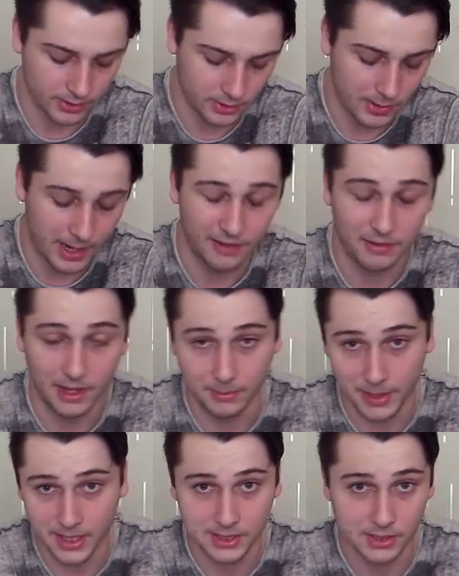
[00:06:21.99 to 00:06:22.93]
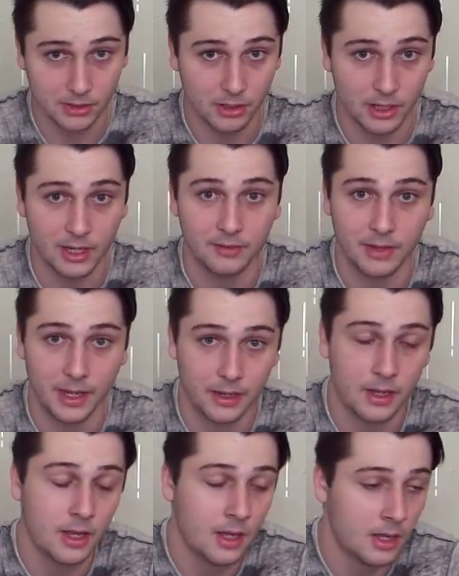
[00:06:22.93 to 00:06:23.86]
So I have like pasta or I have
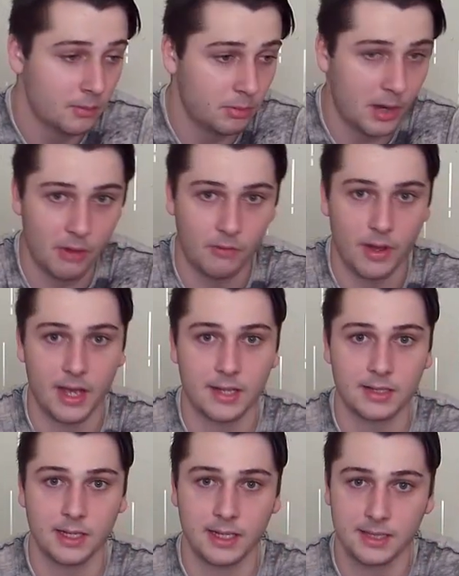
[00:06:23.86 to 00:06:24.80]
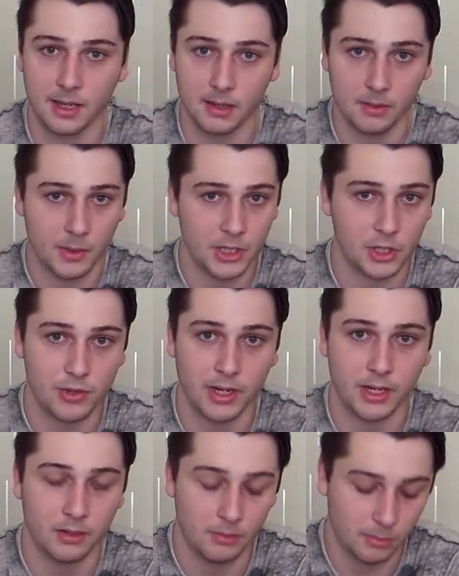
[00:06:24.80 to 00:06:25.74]
like brown rice. Like I said, when you're
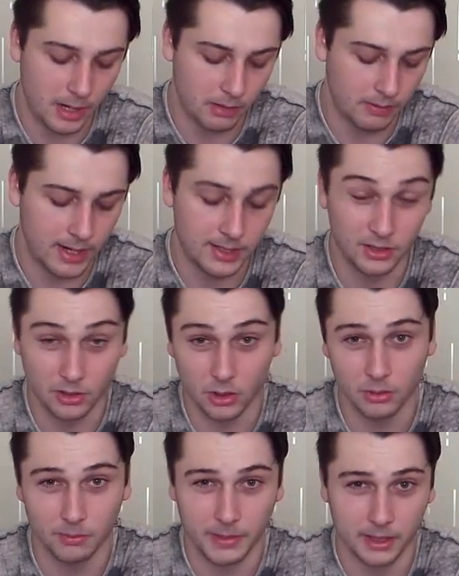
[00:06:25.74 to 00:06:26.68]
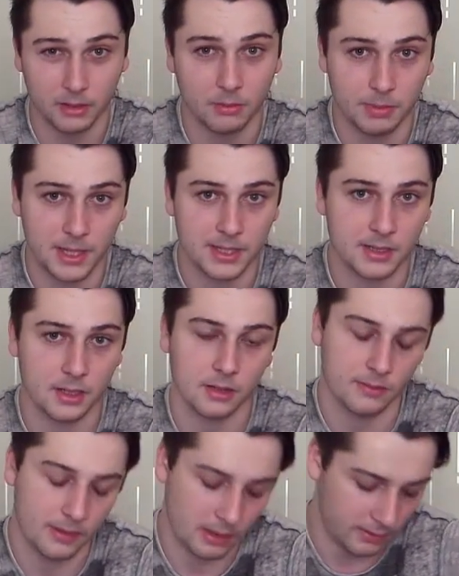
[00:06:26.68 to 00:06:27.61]
shredding brown rice and wholemeal pasta,
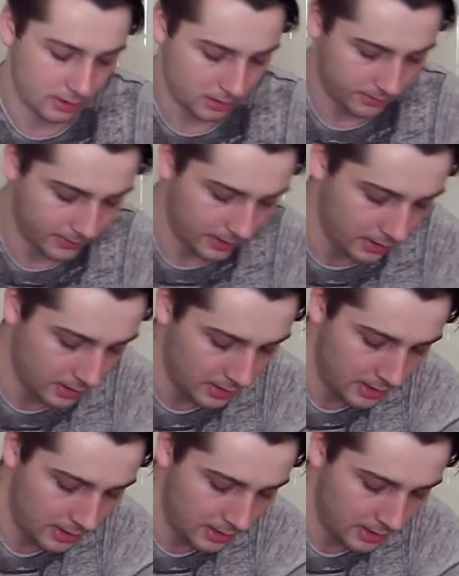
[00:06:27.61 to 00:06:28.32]
they're really good.